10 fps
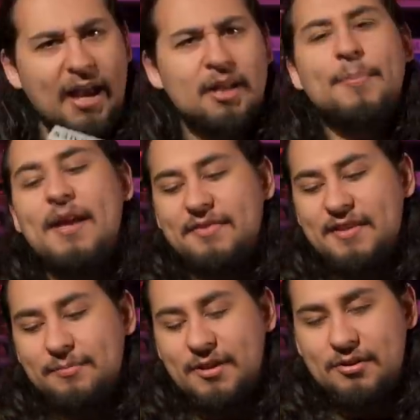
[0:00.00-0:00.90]
I'm going to paint
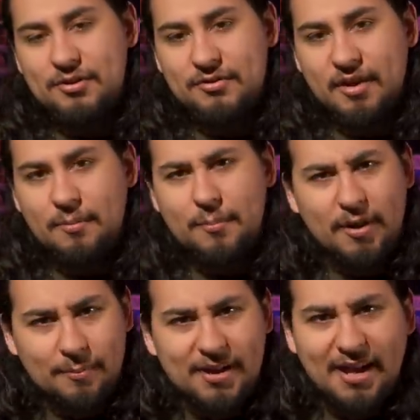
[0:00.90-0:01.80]
these miniatures up,
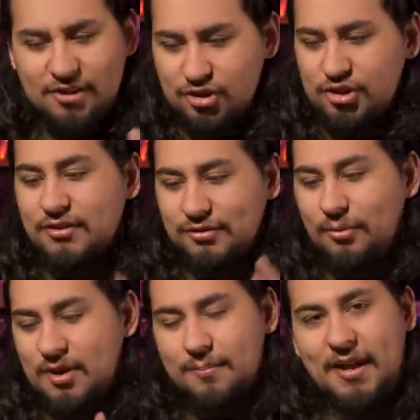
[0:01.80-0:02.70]
but I'm not just
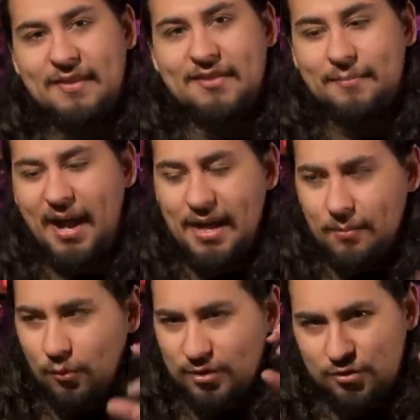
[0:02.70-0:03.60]
going to paint them. I
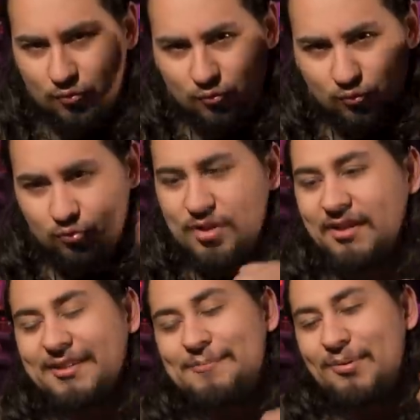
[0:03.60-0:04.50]
am going to
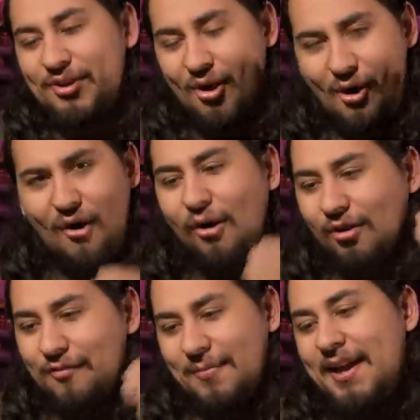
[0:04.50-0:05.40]
really put
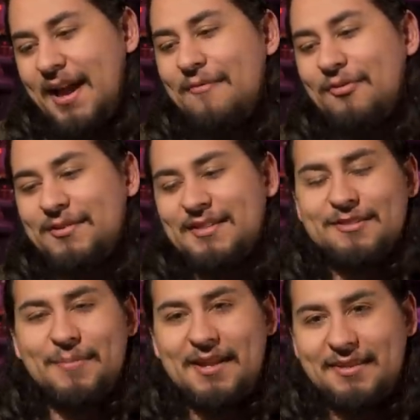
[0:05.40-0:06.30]
all of my efforts
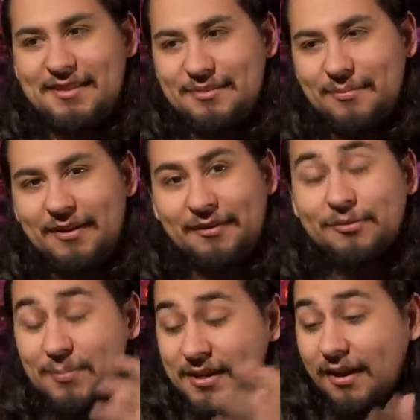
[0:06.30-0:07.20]
into painting these
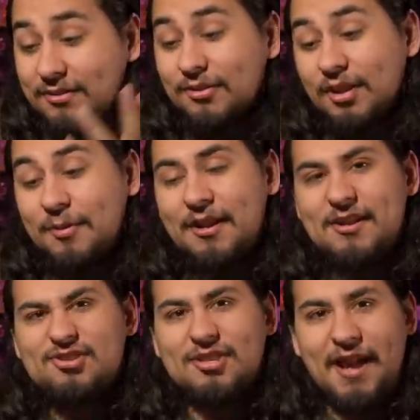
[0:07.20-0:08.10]
models. Because they're limited
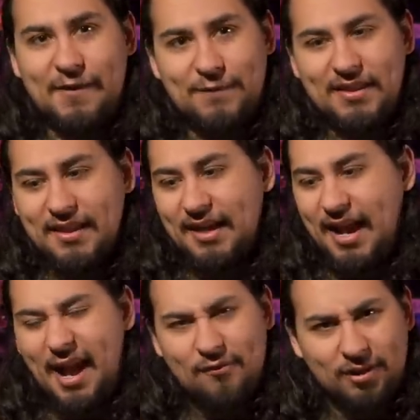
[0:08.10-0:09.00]
edition, I feel like I
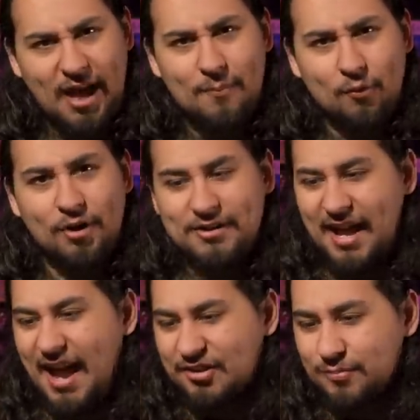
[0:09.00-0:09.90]
have a lot more
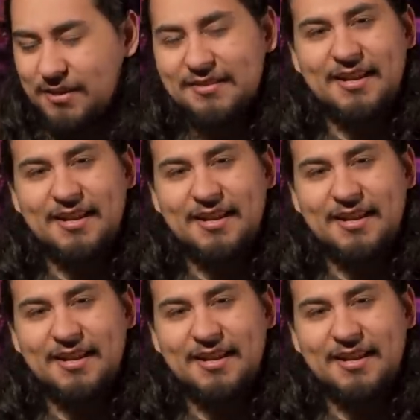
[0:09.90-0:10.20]
attachment